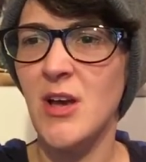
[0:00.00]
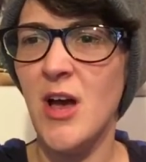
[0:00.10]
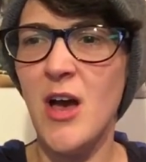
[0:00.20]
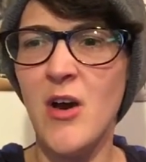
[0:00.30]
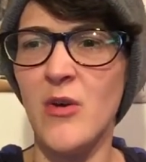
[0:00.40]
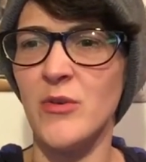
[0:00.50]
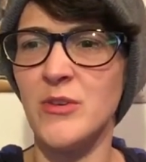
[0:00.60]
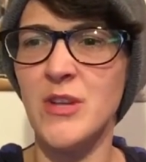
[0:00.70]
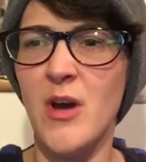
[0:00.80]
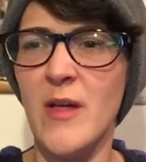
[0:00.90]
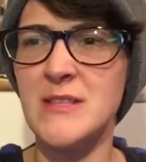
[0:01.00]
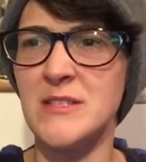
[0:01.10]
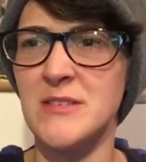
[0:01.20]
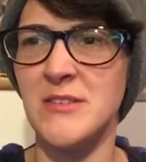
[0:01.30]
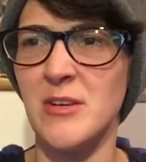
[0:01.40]
Oh, no, that's
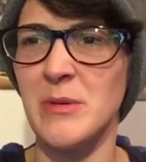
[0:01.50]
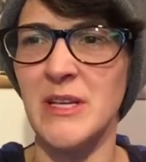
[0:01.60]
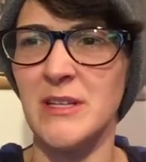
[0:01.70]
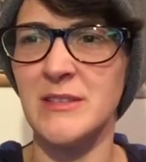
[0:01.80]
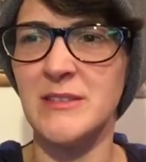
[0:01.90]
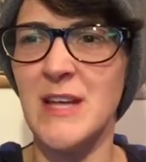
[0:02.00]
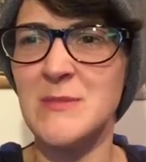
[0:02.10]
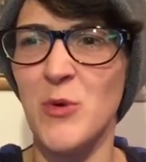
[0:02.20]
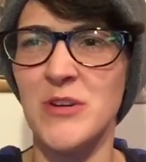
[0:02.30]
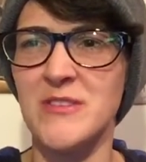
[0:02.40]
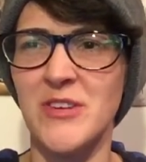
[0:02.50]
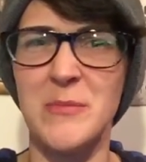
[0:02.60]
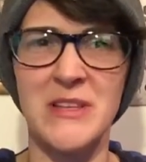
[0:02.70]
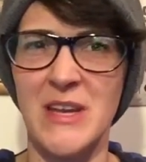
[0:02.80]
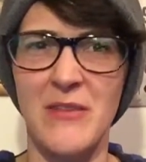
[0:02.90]
disturbing. That's more
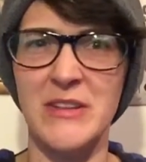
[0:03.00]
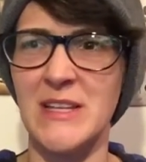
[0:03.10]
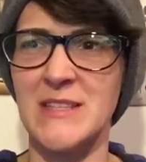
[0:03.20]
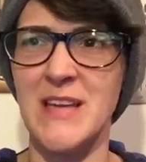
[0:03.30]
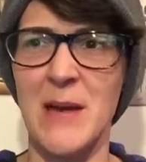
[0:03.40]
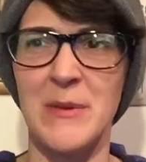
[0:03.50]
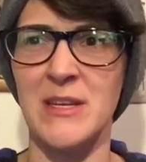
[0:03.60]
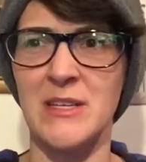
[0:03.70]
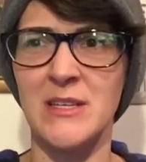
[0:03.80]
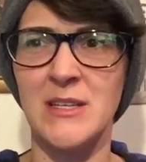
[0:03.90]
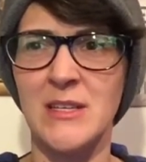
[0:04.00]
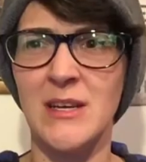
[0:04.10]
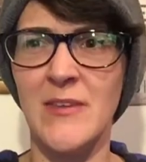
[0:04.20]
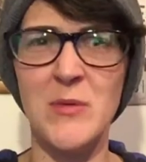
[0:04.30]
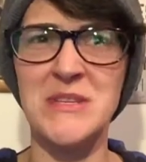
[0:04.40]
disturbing than everything that's happened.
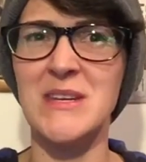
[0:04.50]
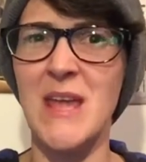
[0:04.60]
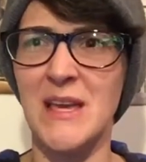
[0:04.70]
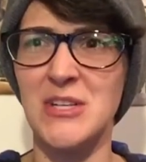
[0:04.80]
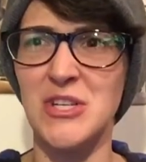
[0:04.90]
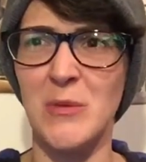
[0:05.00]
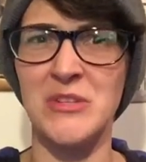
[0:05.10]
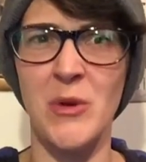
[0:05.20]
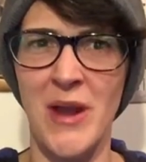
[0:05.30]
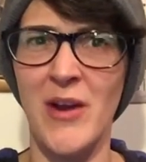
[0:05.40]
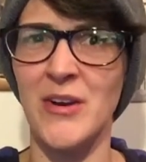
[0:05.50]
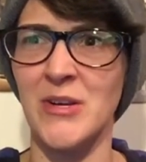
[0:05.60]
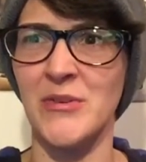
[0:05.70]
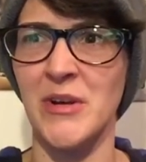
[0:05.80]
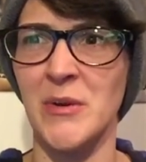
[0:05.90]
And there was a naked chick with no hair in
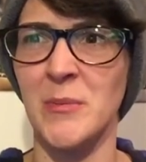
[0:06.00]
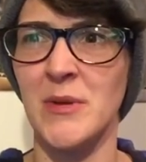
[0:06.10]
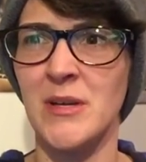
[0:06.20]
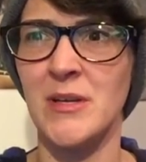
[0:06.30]
your room.